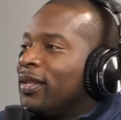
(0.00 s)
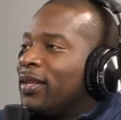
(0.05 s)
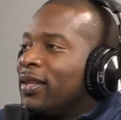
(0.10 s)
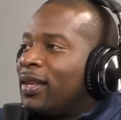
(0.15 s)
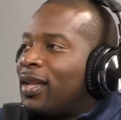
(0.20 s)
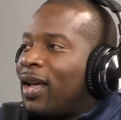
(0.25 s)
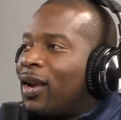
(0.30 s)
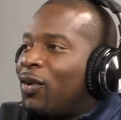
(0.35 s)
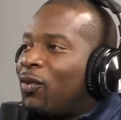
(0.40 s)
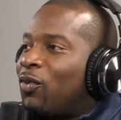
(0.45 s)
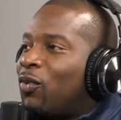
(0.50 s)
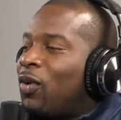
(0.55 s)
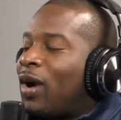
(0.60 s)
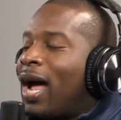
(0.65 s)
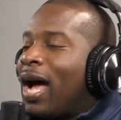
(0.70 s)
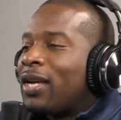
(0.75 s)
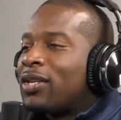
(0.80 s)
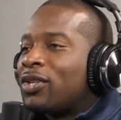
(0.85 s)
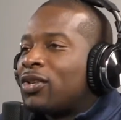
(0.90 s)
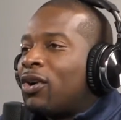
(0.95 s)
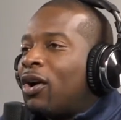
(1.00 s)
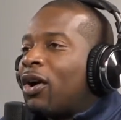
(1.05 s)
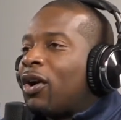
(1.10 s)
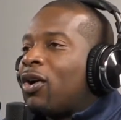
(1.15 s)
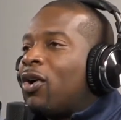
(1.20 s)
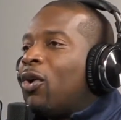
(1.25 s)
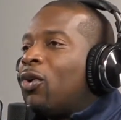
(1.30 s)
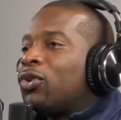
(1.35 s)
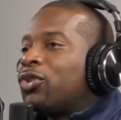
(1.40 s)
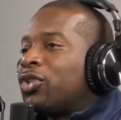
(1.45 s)
Got a rock star
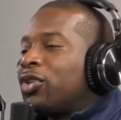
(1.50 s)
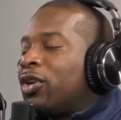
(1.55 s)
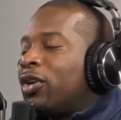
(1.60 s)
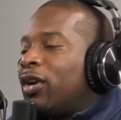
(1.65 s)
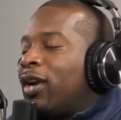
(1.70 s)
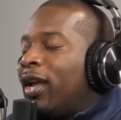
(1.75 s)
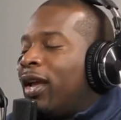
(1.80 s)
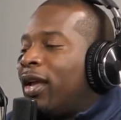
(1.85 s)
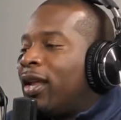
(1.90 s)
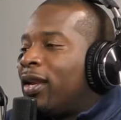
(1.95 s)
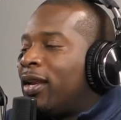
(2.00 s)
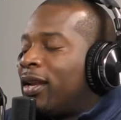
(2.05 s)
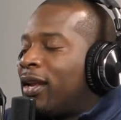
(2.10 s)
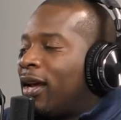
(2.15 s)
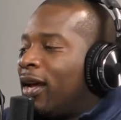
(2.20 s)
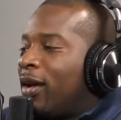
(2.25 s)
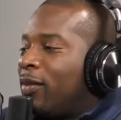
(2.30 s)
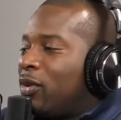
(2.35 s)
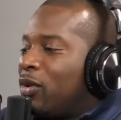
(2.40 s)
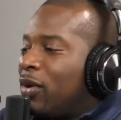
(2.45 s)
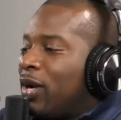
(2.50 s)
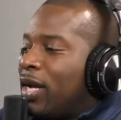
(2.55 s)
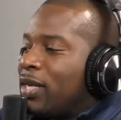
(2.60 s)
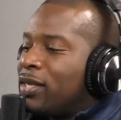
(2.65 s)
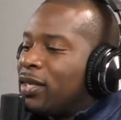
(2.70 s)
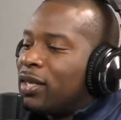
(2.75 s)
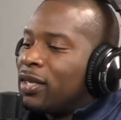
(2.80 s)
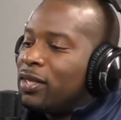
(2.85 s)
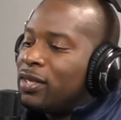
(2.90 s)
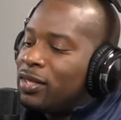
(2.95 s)
culture, and you guys
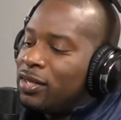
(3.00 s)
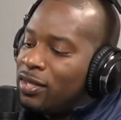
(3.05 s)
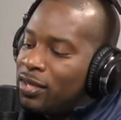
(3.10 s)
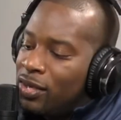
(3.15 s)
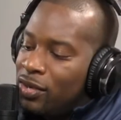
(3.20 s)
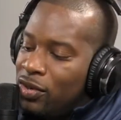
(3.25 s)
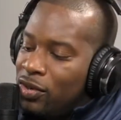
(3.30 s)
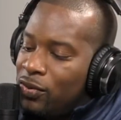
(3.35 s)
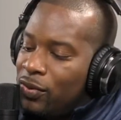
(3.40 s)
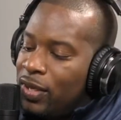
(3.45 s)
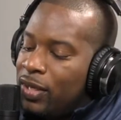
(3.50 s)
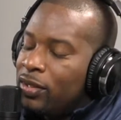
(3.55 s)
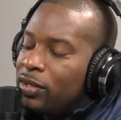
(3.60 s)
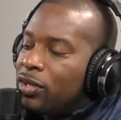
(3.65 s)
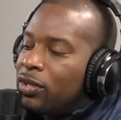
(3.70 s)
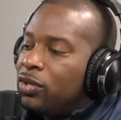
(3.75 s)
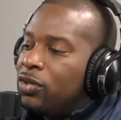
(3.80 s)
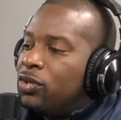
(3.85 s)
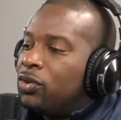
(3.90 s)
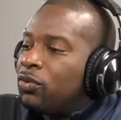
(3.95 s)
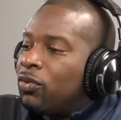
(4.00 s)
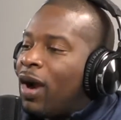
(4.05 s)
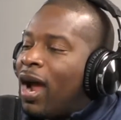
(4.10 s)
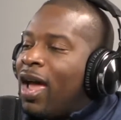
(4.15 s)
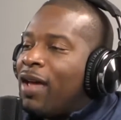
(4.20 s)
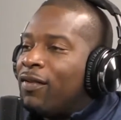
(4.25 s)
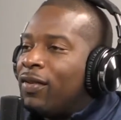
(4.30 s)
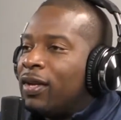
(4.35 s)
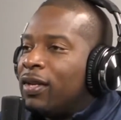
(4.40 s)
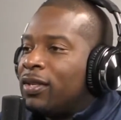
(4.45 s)
are continuing to
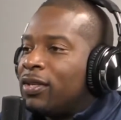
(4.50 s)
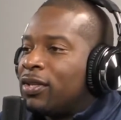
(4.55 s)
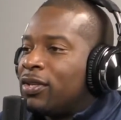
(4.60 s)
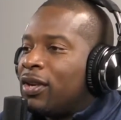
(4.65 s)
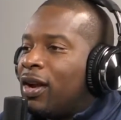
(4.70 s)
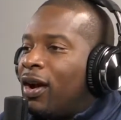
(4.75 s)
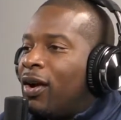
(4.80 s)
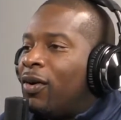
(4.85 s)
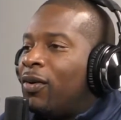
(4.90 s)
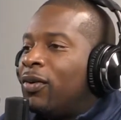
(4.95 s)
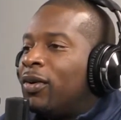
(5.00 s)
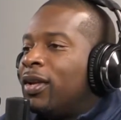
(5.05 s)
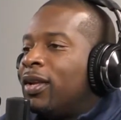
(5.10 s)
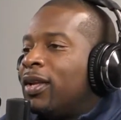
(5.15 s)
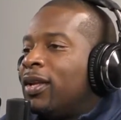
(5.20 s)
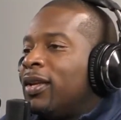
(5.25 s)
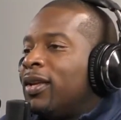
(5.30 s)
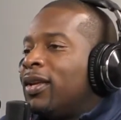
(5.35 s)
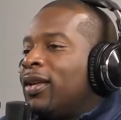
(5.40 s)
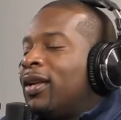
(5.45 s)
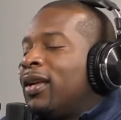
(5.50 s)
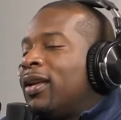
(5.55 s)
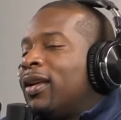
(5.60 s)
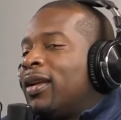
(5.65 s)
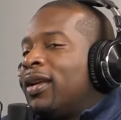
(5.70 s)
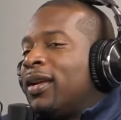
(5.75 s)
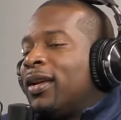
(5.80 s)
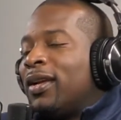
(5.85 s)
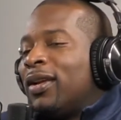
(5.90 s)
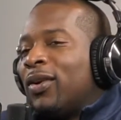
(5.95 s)
drive it. So
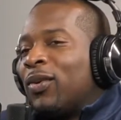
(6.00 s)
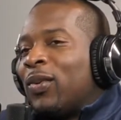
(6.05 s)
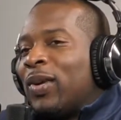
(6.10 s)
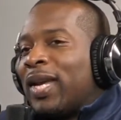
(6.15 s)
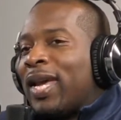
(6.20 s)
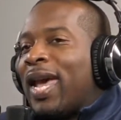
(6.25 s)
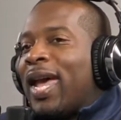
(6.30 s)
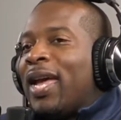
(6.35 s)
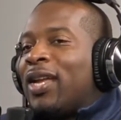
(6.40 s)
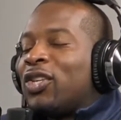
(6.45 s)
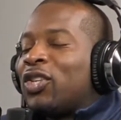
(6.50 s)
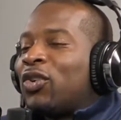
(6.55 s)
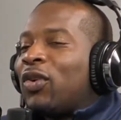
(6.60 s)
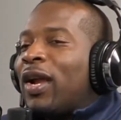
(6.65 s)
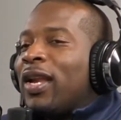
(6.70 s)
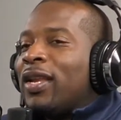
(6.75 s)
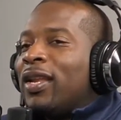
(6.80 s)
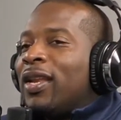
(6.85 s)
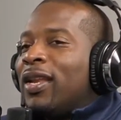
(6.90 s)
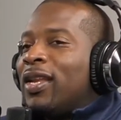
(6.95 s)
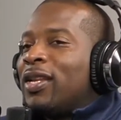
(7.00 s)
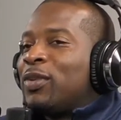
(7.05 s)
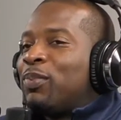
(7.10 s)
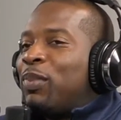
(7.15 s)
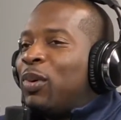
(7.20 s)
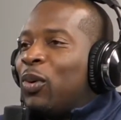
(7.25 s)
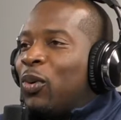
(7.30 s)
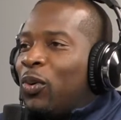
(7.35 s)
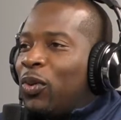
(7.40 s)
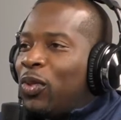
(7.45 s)
we can't trend in this
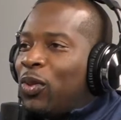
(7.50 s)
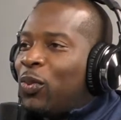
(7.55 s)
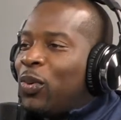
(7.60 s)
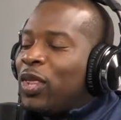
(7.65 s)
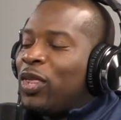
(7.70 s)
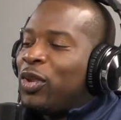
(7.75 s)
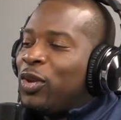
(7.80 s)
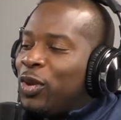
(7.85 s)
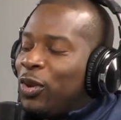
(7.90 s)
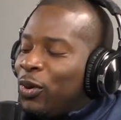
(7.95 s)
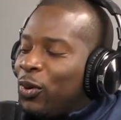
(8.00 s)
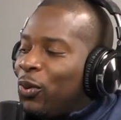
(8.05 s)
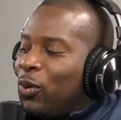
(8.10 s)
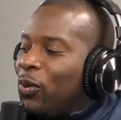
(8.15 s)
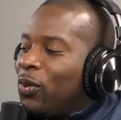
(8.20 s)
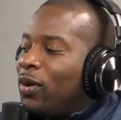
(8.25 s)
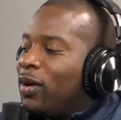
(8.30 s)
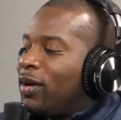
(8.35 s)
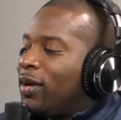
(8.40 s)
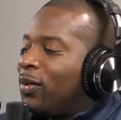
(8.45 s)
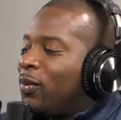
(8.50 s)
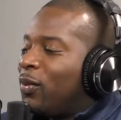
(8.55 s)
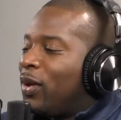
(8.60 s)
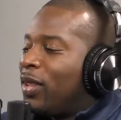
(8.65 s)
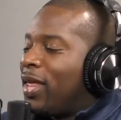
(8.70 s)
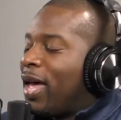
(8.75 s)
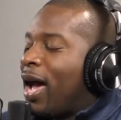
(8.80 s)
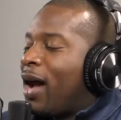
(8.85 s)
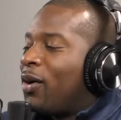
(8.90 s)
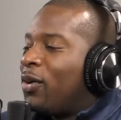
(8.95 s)
booth with you
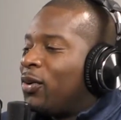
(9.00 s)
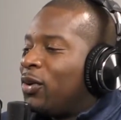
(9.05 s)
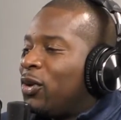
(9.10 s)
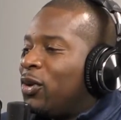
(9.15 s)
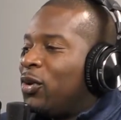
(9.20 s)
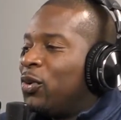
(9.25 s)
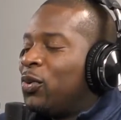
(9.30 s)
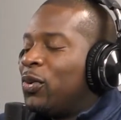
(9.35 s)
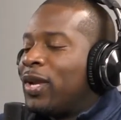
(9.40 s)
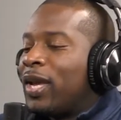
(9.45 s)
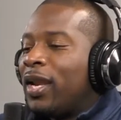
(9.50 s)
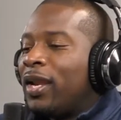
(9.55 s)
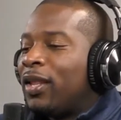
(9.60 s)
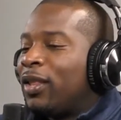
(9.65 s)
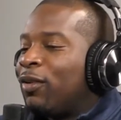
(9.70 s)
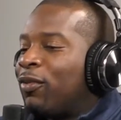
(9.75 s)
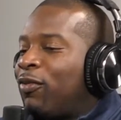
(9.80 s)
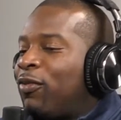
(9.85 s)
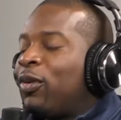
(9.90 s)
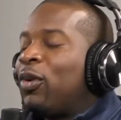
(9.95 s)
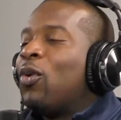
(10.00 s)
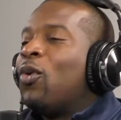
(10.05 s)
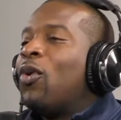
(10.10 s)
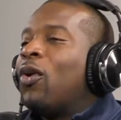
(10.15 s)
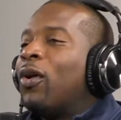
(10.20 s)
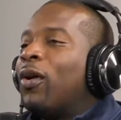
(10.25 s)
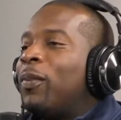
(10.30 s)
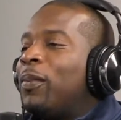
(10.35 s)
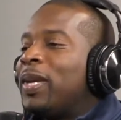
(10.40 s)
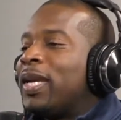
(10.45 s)
without you getting the
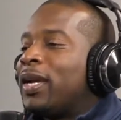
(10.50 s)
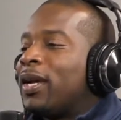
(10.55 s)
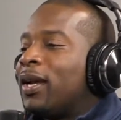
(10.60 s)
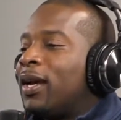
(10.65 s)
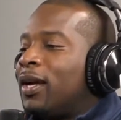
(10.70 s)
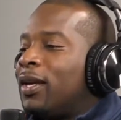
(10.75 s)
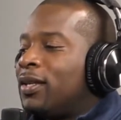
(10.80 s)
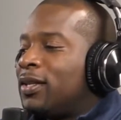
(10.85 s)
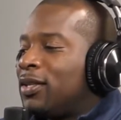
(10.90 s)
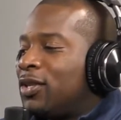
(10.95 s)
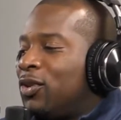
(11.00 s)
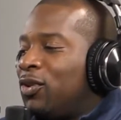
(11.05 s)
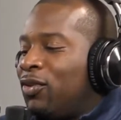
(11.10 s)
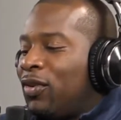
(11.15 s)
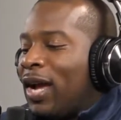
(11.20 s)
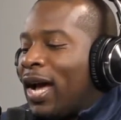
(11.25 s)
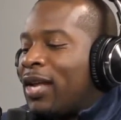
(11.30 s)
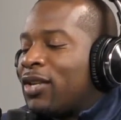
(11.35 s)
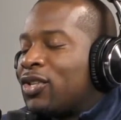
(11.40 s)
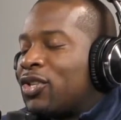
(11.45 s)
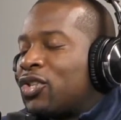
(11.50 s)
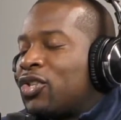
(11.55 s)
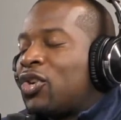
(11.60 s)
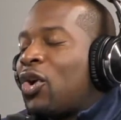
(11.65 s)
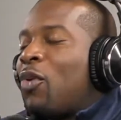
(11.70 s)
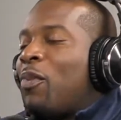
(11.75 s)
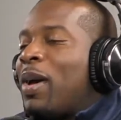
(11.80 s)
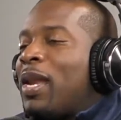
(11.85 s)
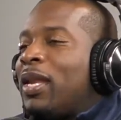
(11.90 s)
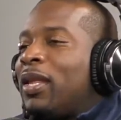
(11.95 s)
floor, because you've got
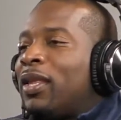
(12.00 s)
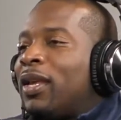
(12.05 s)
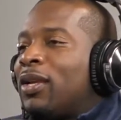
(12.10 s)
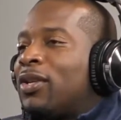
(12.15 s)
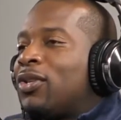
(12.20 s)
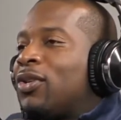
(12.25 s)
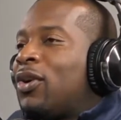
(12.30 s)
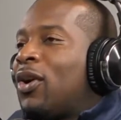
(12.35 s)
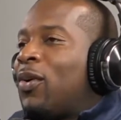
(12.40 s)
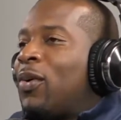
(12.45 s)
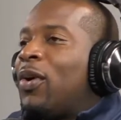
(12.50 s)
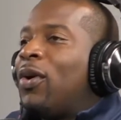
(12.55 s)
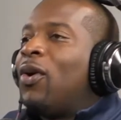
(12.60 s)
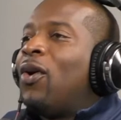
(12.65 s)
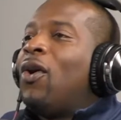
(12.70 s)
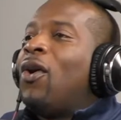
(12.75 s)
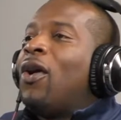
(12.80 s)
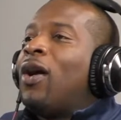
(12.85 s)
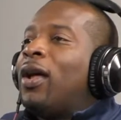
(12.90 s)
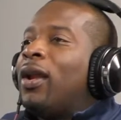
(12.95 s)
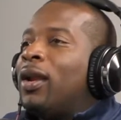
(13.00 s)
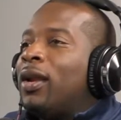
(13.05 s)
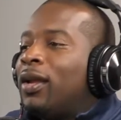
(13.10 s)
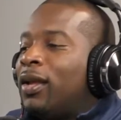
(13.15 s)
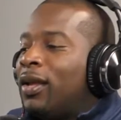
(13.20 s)
so many things going on.